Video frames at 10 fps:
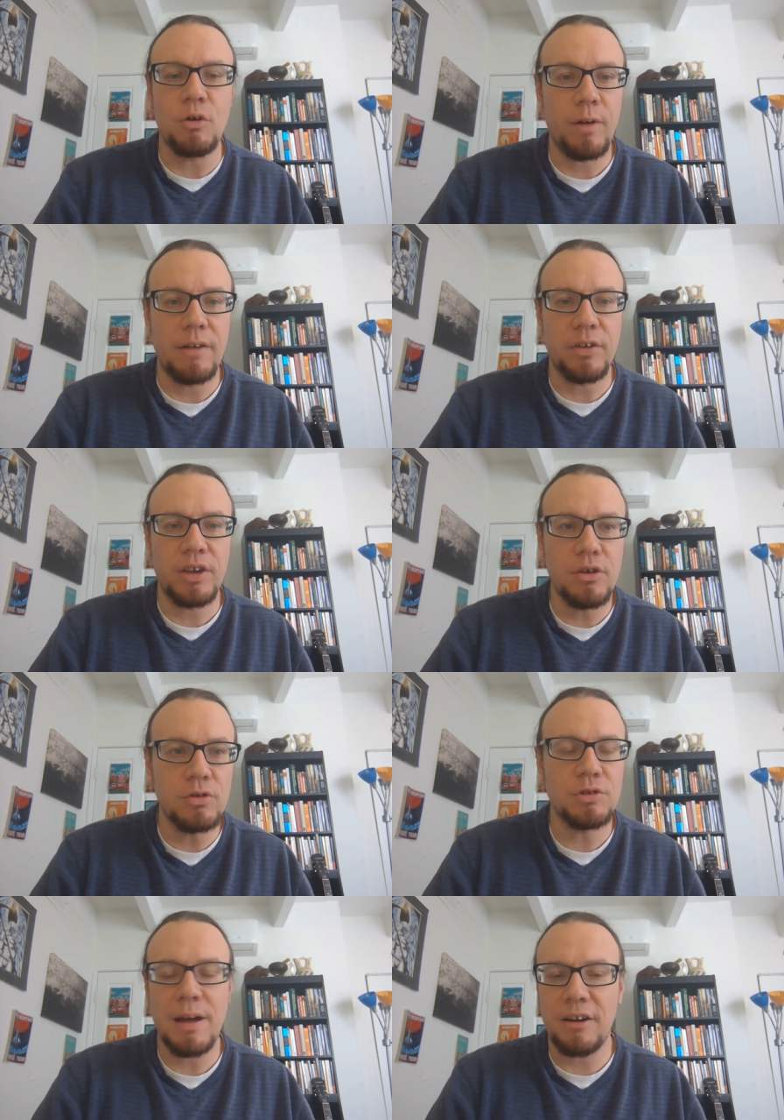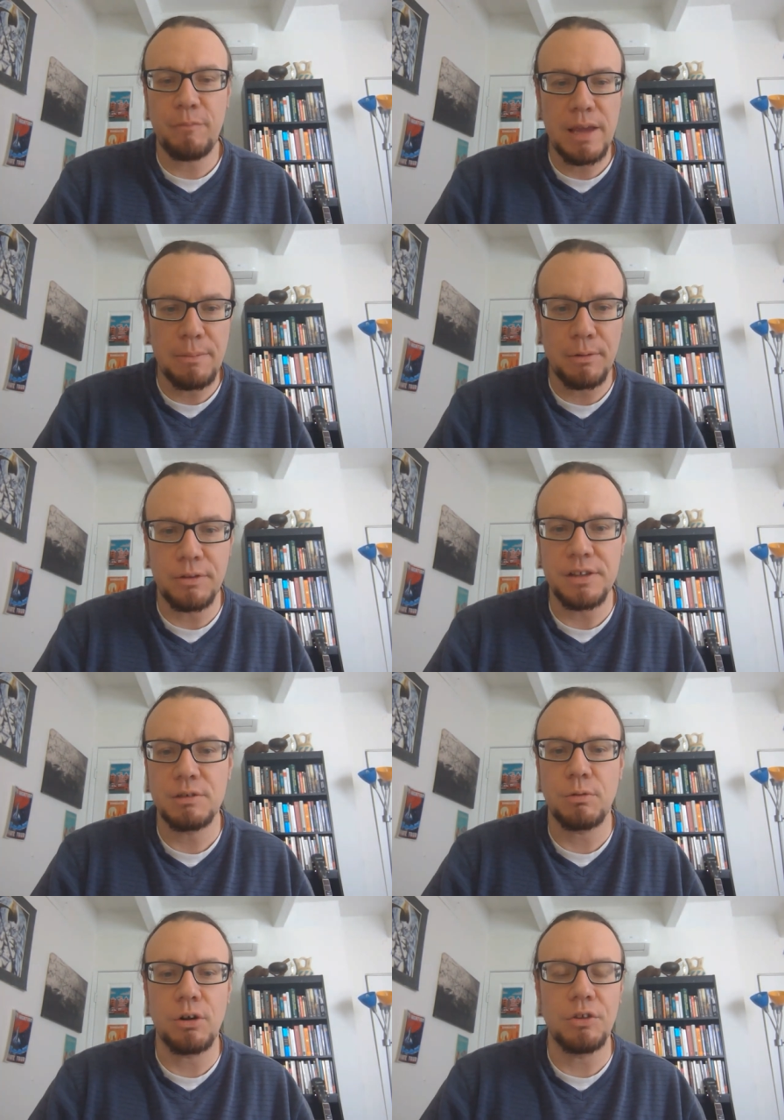We have a huge amount of people in
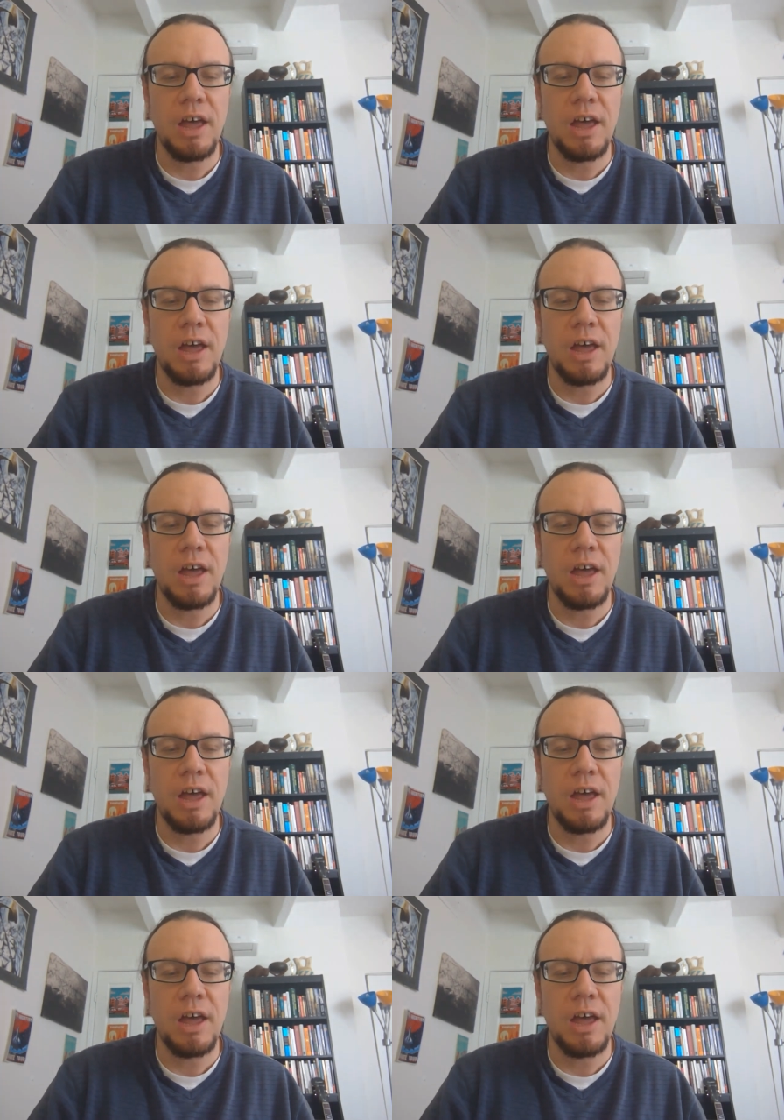this world,